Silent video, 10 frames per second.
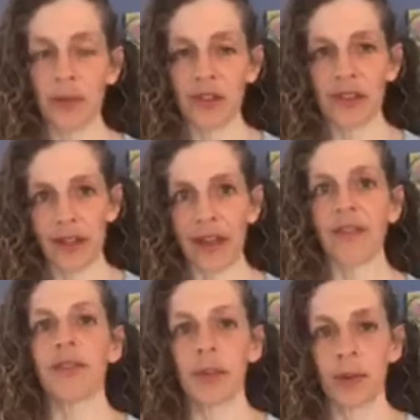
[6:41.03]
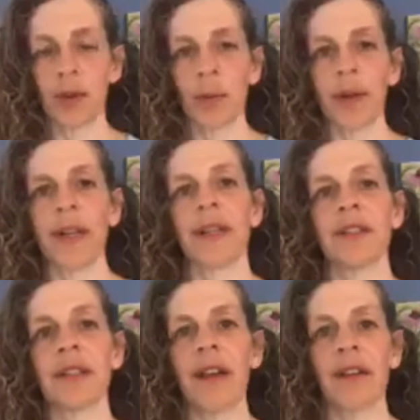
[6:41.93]
which is life, to incorporate it
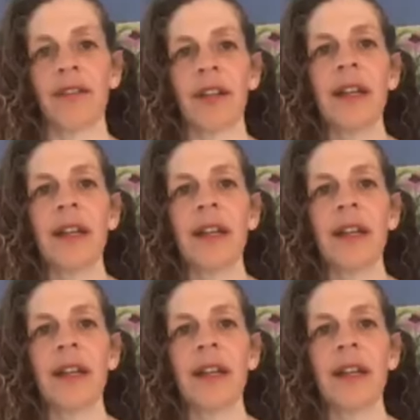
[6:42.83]
into life.